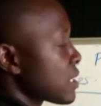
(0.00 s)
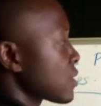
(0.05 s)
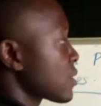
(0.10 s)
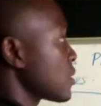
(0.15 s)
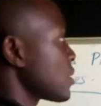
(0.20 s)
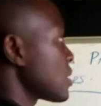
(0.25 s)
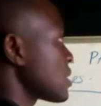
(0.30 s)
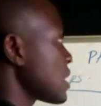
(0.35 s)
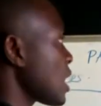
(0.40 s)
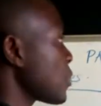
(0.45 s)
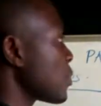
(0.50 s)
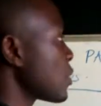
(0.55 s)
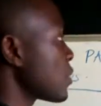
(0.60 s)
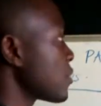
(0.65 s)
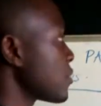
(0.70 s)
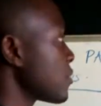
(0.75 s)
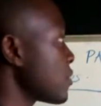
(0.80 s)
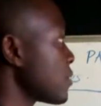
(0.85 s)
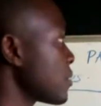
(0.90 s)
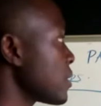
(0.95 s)
because some
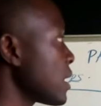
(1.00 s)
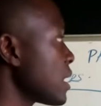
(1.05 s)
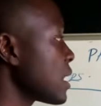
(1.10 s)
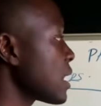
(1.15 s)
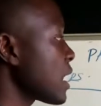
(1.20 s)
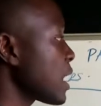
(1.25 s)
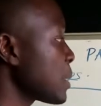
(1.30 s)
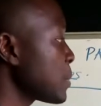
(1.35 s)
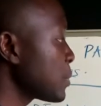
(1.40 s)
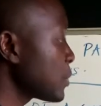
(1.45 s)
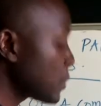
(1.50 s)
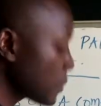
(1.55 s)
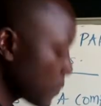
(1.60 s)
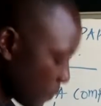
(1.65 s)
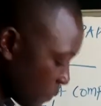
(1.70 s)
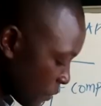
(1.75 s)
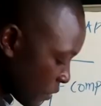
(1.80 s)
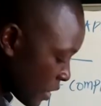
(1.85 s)
of you end up